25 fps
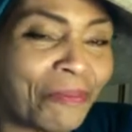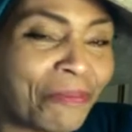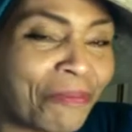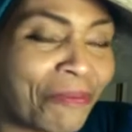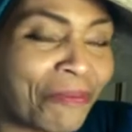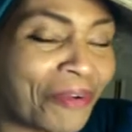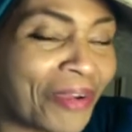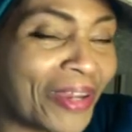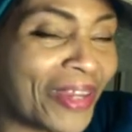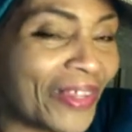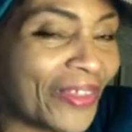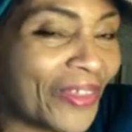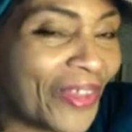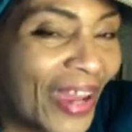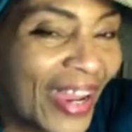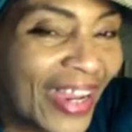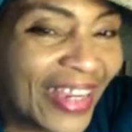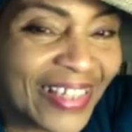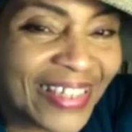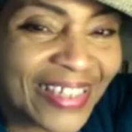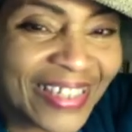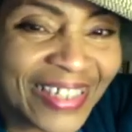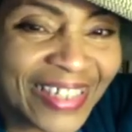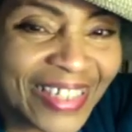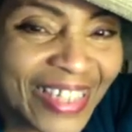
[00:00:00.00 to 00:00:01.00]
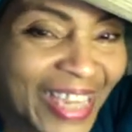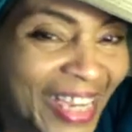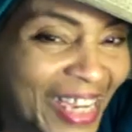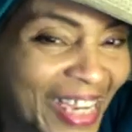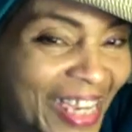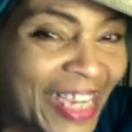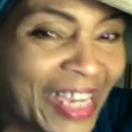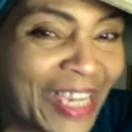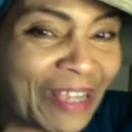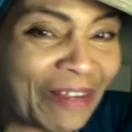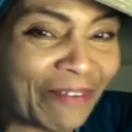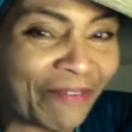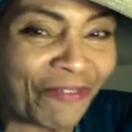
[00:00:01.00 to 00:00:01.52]
bring thy
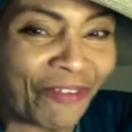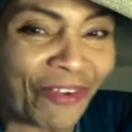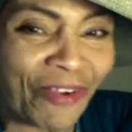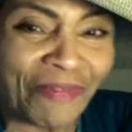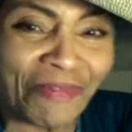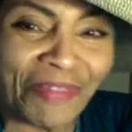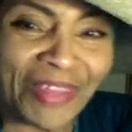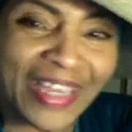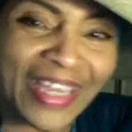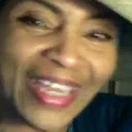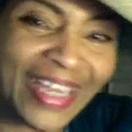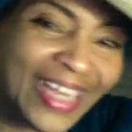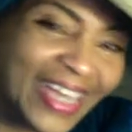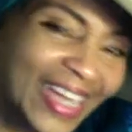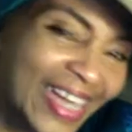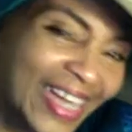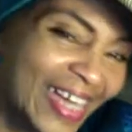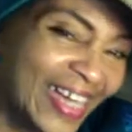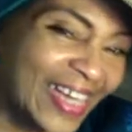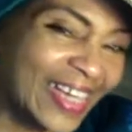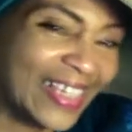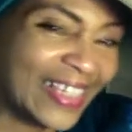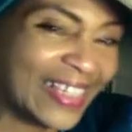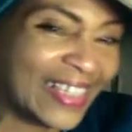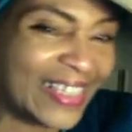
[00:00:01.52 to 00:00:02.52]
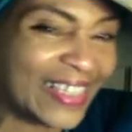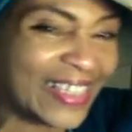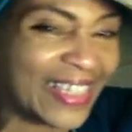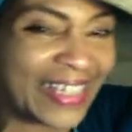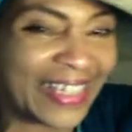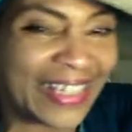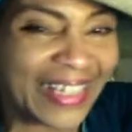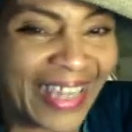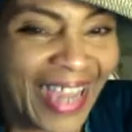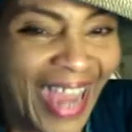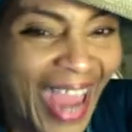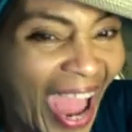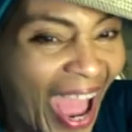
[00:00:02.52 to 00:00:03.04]
seed from the east
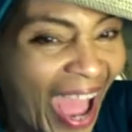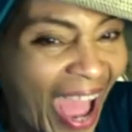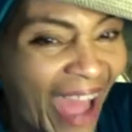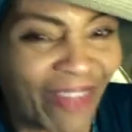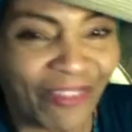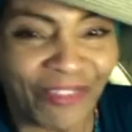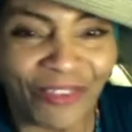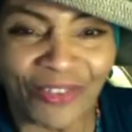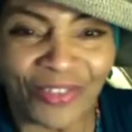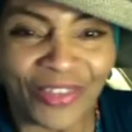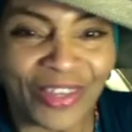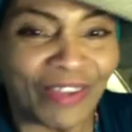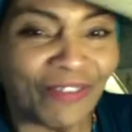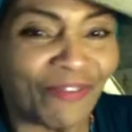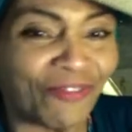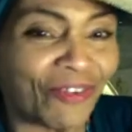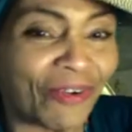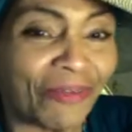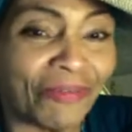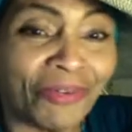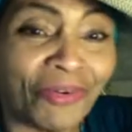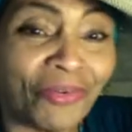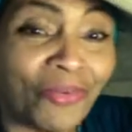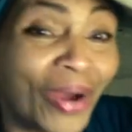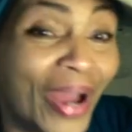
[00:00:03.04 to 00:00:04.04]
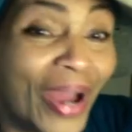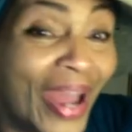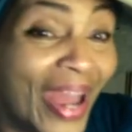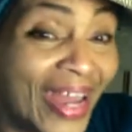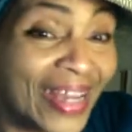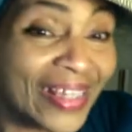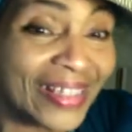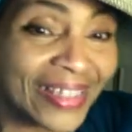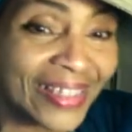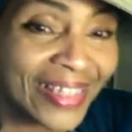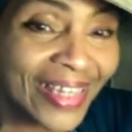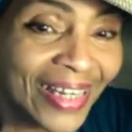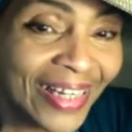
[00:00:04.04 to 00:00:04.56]
and gather thee from the
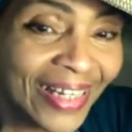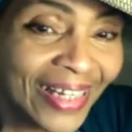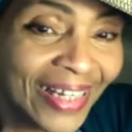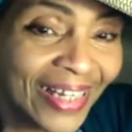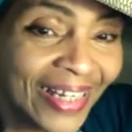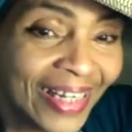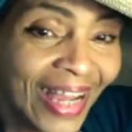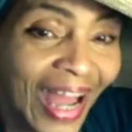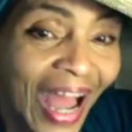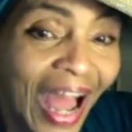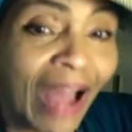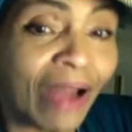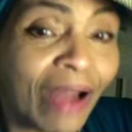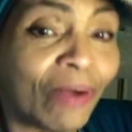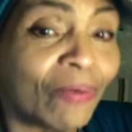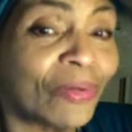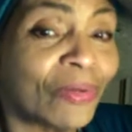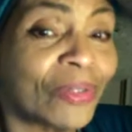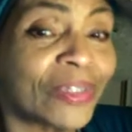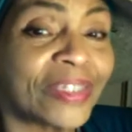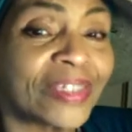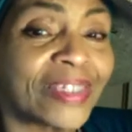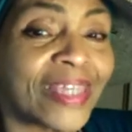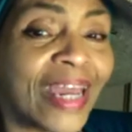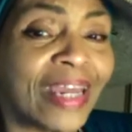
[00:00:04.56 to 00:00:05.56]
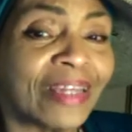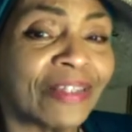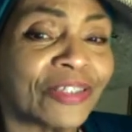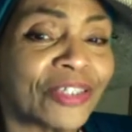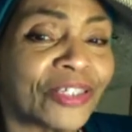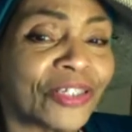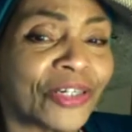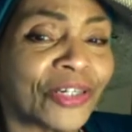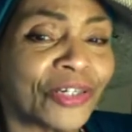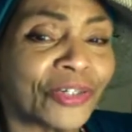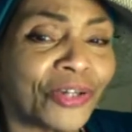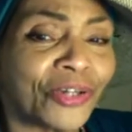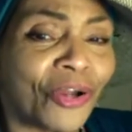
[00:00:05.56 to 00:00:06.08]
west. I will say to
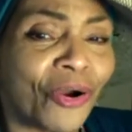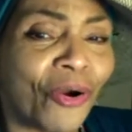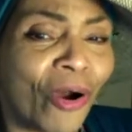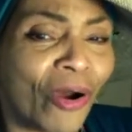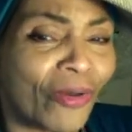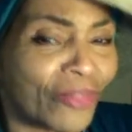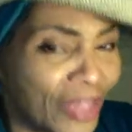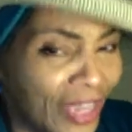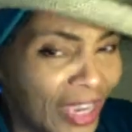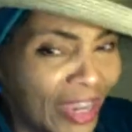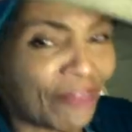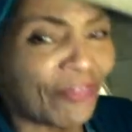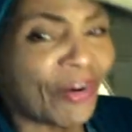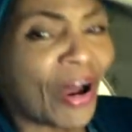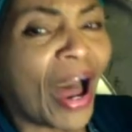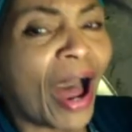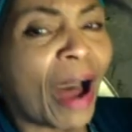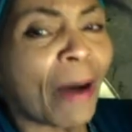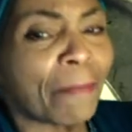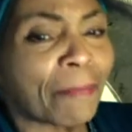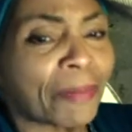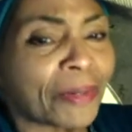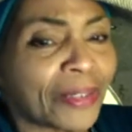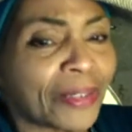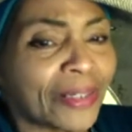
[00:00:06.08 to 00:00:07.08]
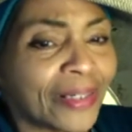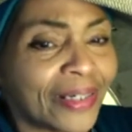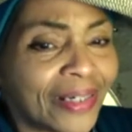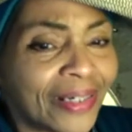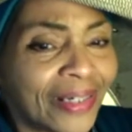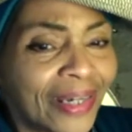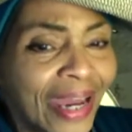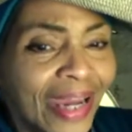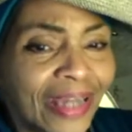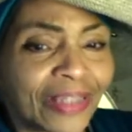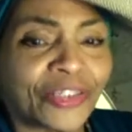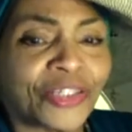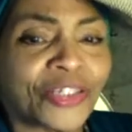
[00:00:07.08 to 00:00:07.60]
the north, give up,
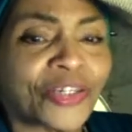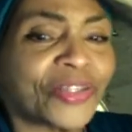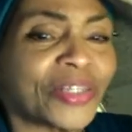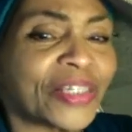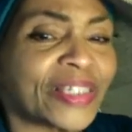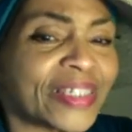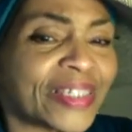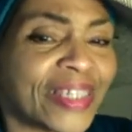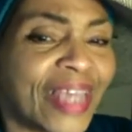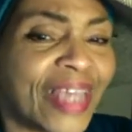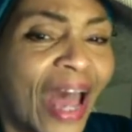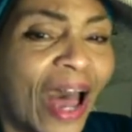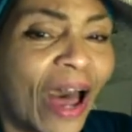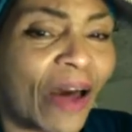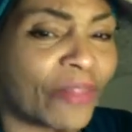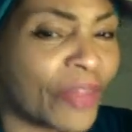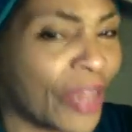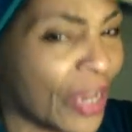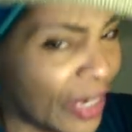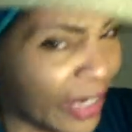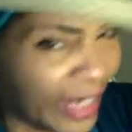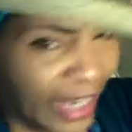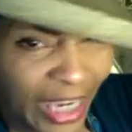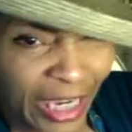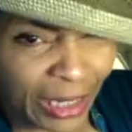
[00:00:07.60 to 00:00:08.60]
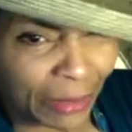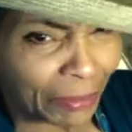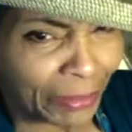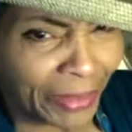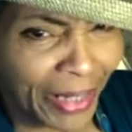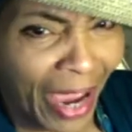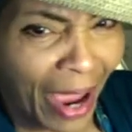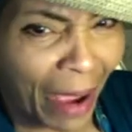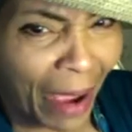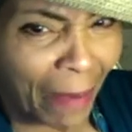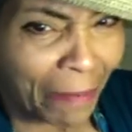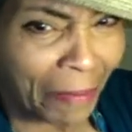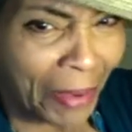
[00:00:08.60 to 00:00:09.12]
and to the south, keep
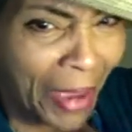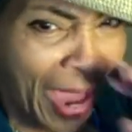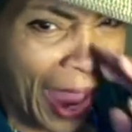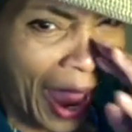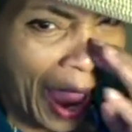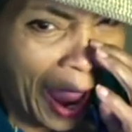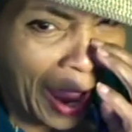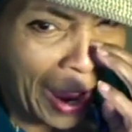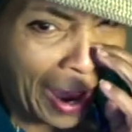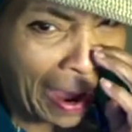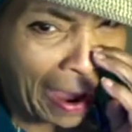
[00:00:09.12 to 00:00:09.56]
not back.